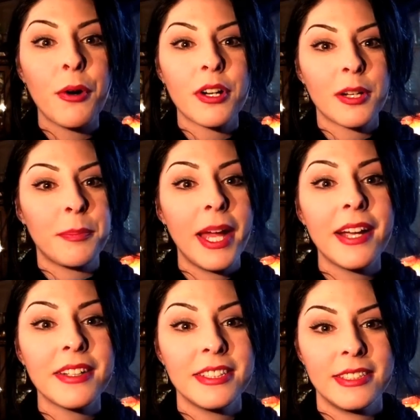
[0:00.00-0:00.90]
or your
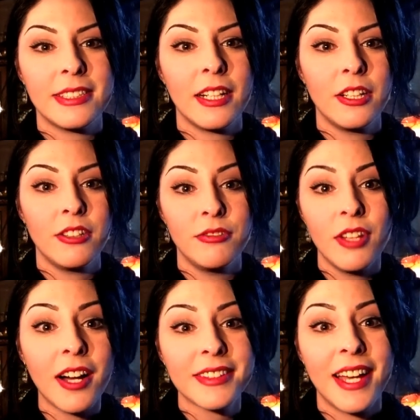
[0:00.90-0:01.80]
parents tell you
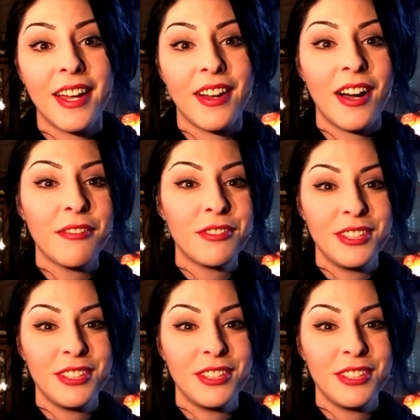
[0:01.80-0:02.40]
knock that off